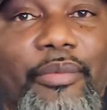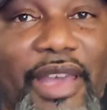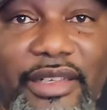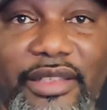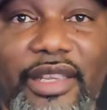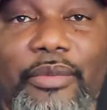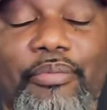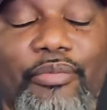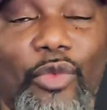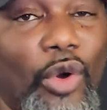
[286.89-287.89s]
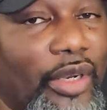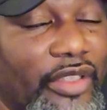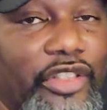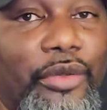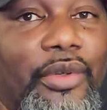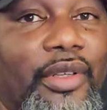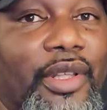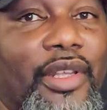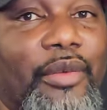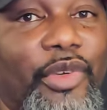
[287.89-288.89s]
It might take one or two,
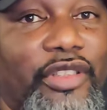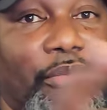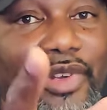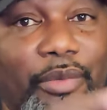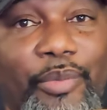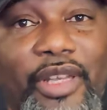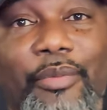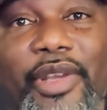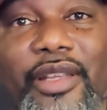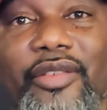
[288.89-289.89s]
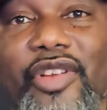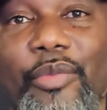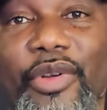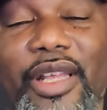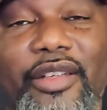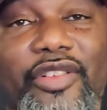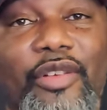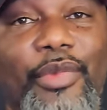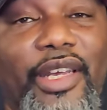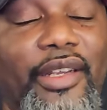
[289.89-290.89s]
but you better make an example out of
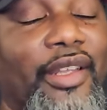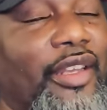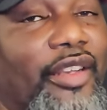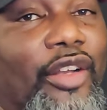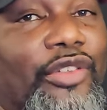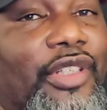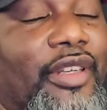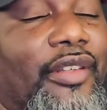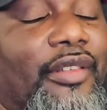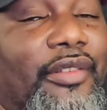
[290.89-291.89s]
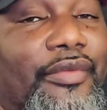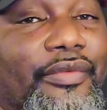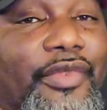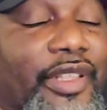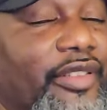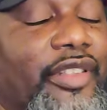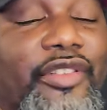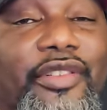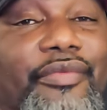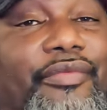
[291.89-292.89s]
somebody, because
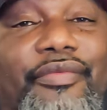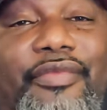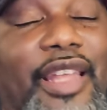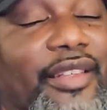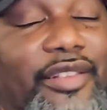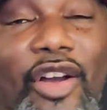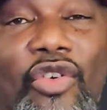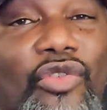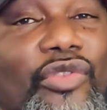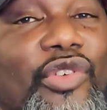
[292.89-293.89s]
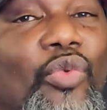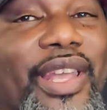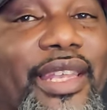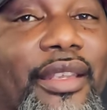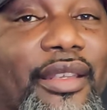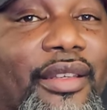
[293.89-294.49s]
that's the only way